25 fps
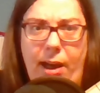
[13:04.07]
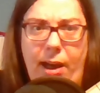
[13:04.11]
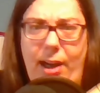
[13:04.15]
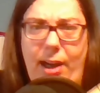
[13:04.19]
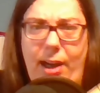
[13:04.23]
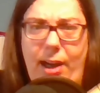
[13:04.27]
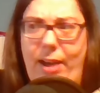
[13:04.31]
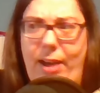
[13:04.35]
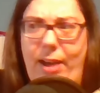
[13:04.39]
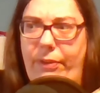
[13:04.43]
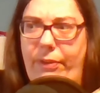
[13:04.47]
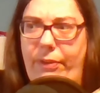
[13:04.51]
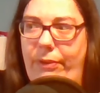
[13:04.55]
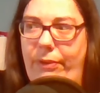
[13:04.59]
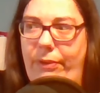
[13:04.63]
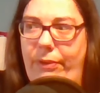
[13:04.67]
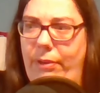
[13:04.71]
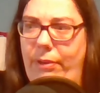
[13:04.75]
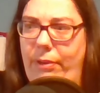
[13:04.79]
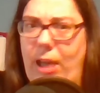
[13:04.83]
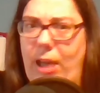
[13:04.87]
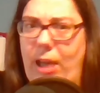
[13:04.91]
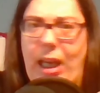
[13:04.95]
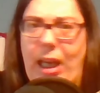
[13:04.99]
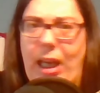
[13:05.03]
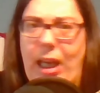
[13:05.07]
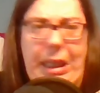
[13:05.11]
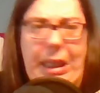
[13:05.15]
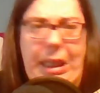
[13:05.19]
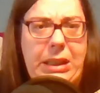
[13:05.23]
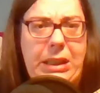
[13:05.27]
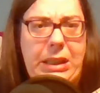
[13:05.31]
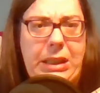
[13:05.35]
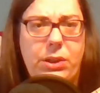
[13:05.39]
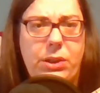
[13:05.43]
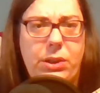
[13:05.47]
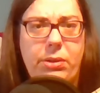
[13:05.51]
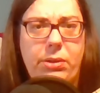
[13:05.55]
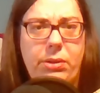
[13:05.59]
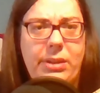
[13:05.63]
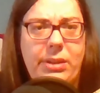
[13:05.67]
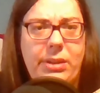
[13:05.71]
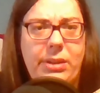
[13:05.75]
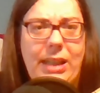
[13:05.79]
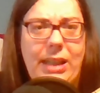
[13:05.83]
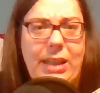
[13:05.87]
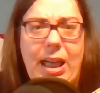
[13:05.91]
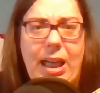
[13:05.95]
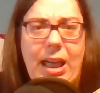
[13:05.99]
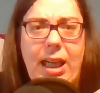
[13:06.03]
have 8 or
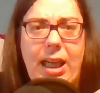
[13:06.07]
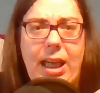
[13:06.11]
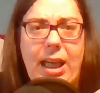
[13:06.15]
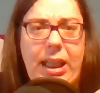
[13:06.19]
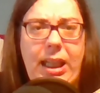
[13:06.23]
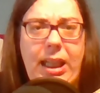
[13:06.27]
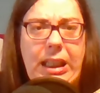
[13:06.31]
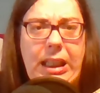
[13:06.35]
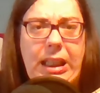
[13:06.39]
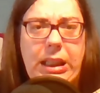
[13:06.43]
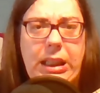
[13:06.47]
9